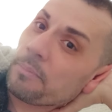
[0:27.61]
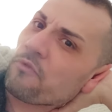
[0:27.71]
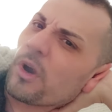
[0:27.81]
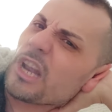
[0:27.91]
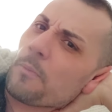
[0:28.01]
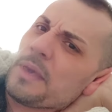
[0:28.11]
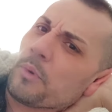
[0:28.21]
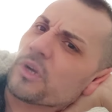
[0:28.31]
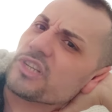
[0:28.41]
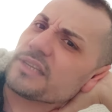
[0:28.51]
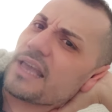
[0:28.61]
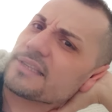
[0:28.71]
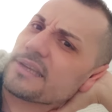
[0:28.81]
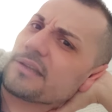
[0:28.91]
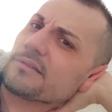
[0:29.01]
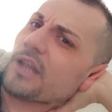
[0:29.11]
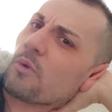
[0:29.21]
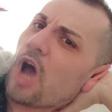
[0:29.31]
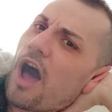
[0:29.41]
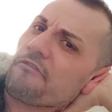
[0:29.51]
Before, you know, people were just guessing and, you know,
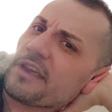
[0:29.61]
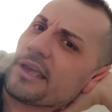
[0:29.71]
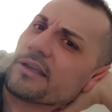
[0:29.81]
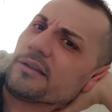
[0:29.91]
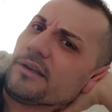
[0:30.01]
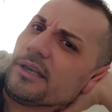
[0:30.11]
coughing and,